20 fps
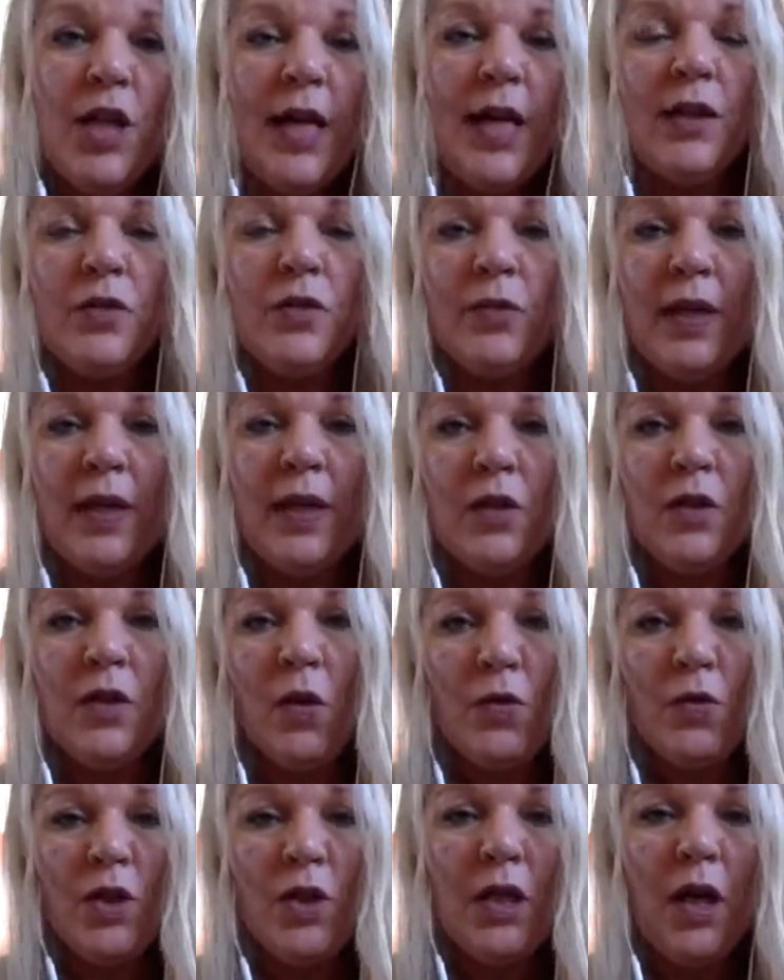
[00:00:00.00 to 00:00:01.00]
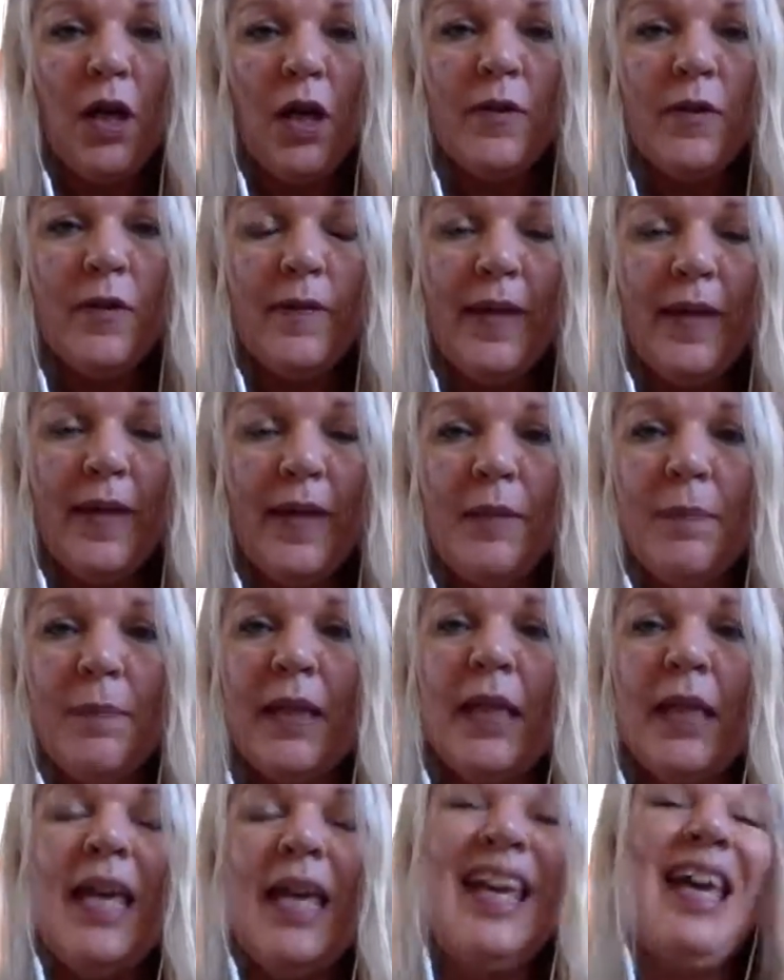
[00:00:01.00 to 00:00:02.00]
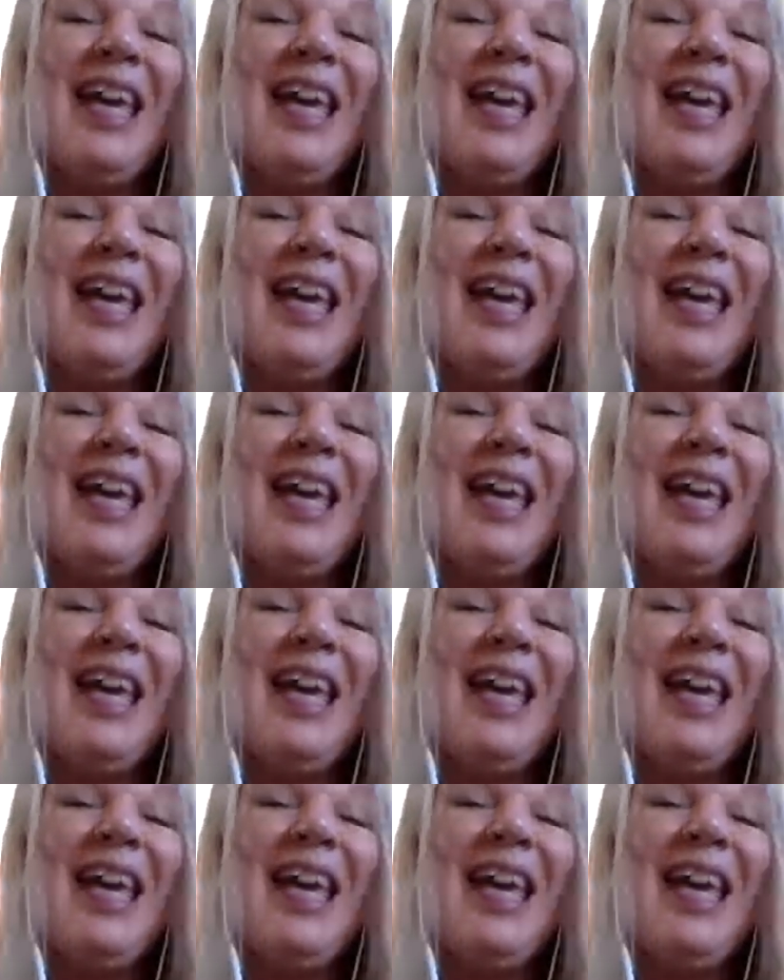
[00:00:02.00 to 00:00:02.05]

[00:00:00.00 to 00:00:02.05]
had a great coaching out of that. But